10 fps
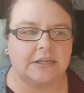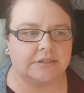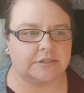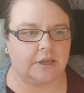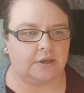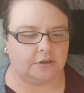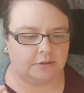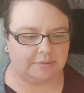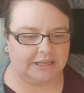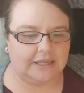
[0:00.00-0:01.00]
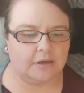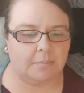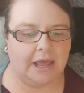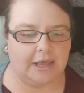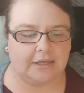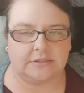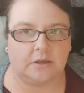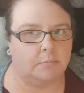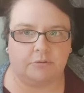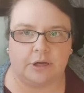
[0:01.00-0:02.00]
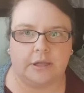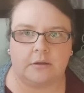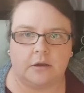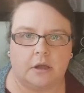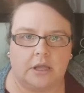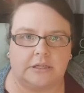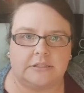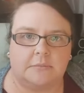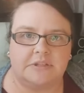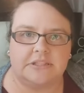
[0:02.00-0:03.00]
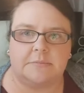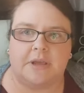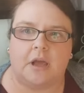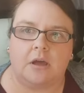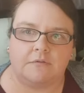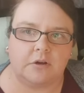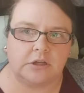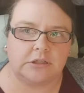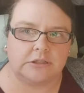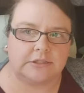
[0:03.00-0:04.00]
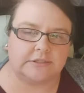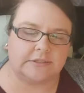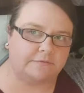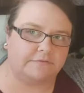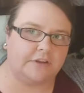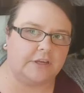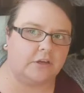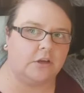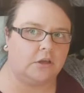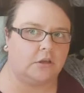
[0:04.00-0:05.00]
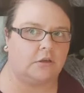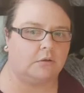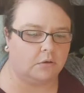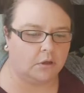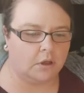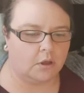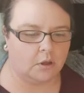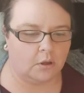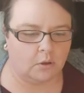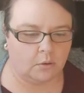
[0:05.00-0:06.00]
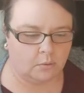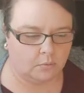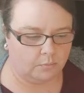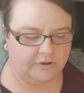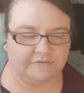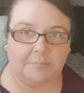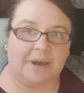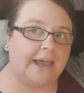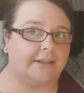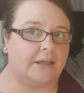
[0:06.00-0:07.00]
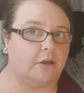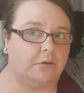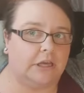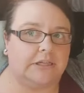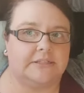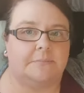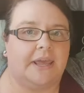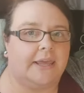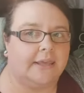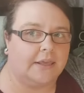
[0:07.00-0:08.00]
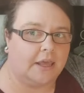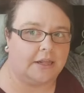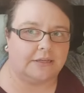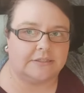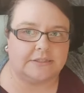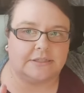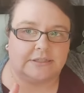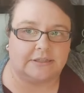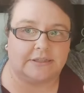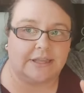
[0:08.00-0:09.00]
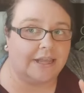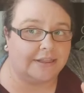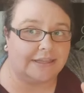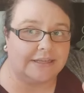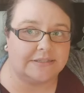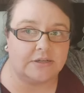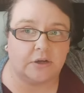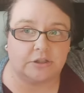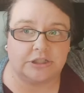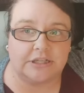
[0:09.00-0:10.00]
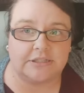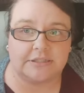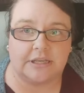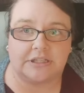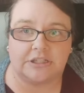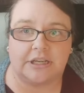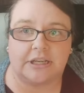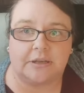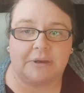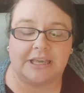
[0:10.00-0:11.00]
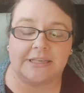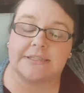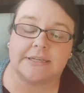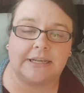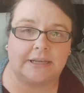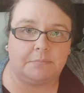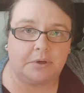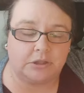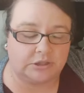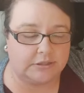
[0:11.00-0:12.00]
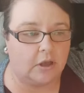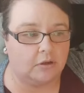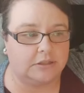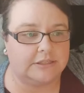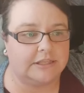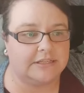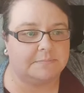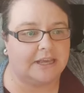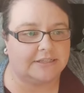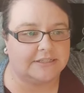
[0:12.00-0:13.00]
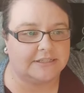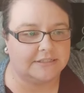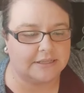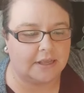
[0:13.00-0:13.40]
So the beginner bags are brilliant, and I must admit I've learnt something new with the bag that I'm going to make, and they're these notches that she basically puts onto these pattern